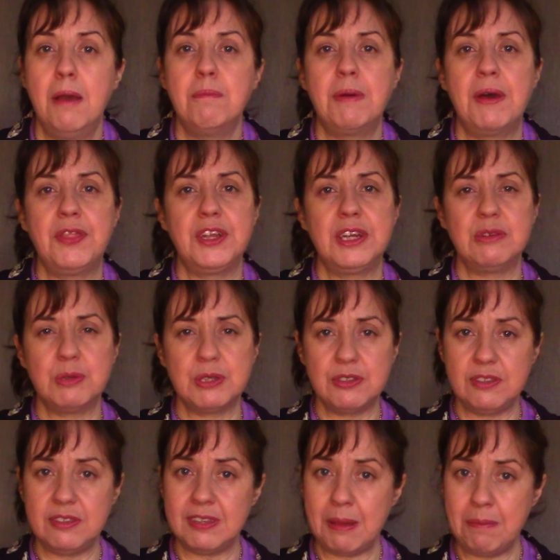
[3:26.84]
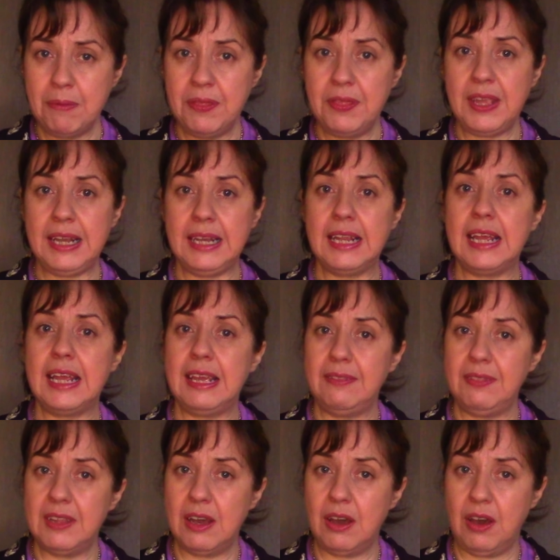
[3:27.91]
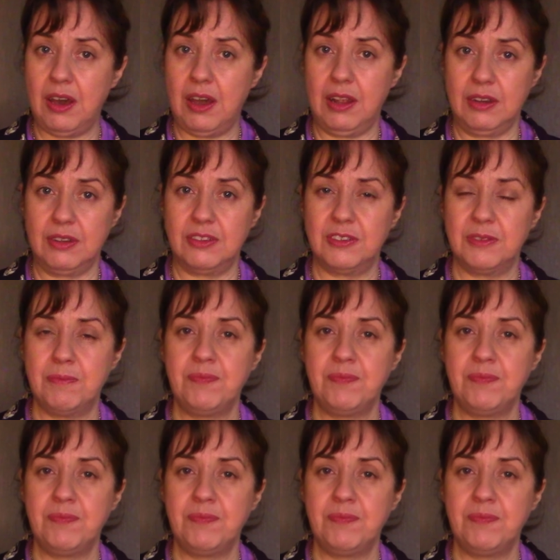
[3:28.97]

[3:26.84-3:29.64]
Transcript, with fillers: but there was something in the heart,